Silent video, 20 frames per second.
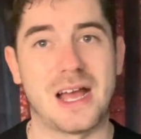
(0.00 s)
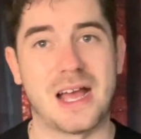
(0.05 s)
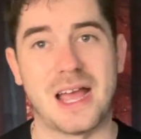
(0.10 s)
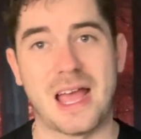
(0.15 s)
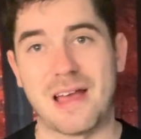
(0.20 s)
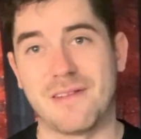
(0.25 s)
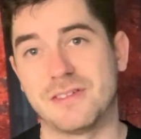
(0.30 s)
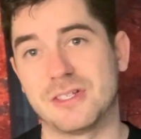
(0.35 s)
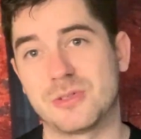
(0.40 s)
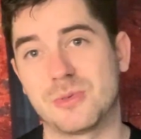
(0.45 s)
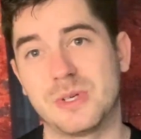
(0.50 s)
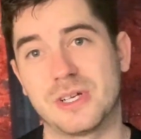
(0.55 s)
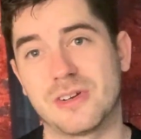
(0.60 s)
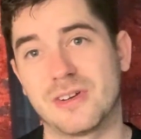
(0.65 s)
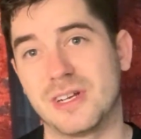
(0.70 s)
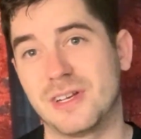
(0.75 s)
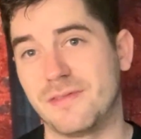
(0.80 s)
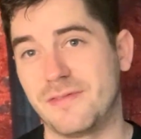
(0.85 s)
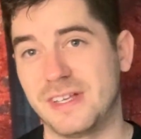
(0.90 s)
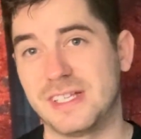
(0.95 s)
I have a Twitter
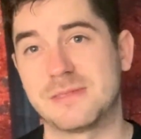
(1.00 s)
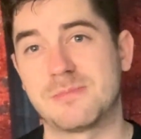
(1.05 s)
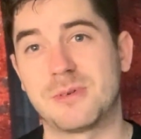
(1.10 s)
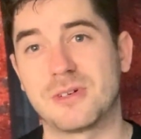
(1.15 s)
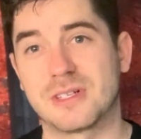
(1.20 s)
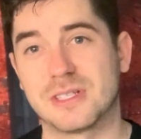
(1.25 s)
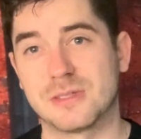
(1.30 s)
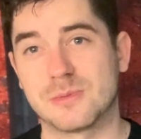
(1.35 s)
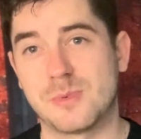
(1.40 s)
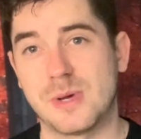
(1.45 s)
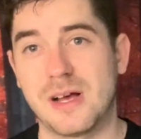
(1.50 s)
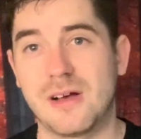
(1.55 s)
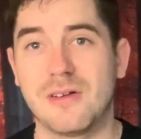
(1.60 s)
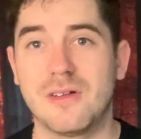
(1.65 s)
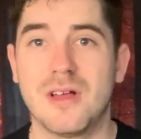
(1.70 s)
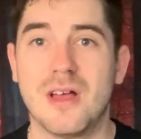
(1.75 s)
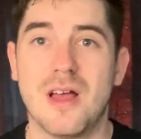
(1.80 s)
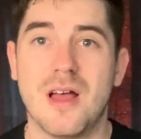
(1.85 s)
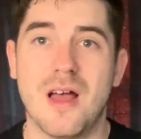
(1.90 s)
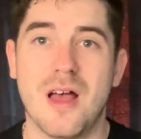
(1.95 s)
and a Facebook as well.